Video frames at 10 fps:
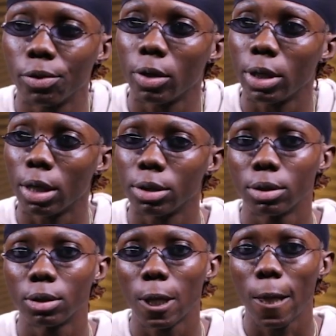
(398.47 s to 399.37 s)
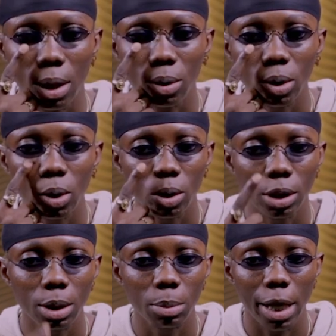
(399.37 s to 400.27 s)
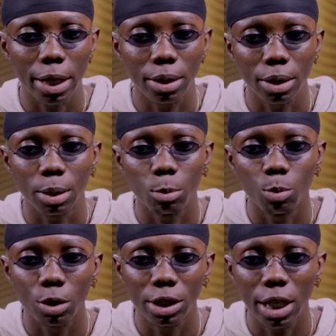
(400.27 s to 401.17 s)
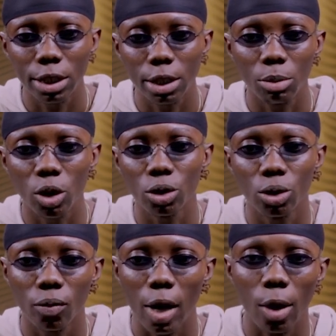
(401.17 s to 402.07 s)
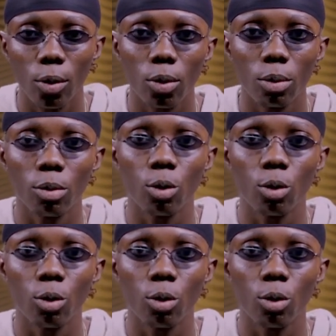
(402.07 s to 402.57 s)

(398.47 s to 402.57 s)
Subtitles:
different artists. I don't know, it seems like recently because of how